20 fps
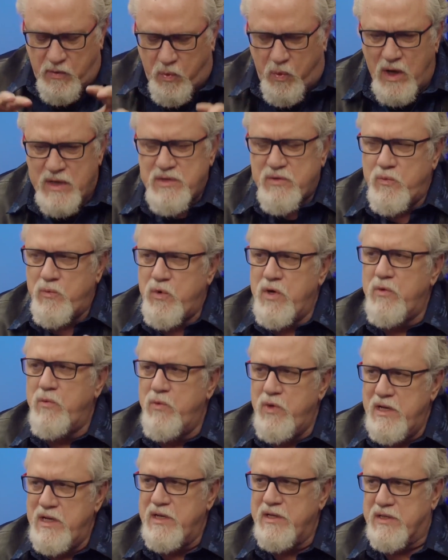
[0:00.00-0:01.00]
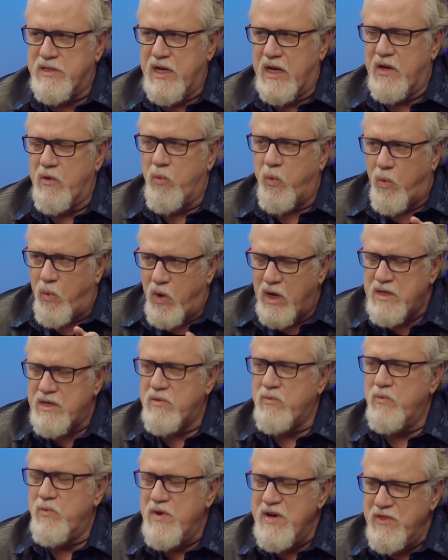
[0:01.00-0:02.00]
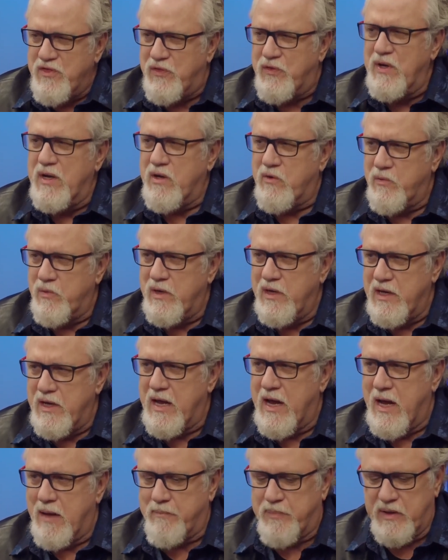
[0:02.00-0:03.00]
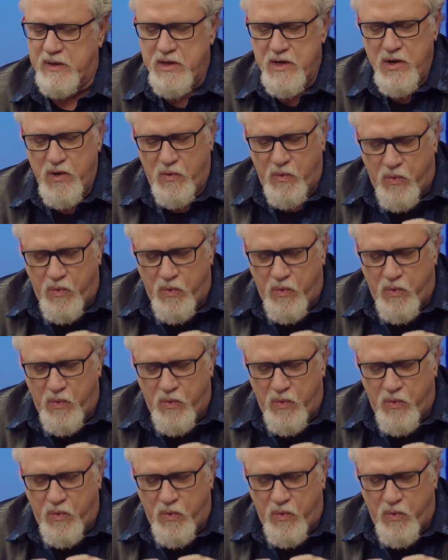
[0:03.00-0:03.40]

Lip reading: what we're really saying, what we think really happened,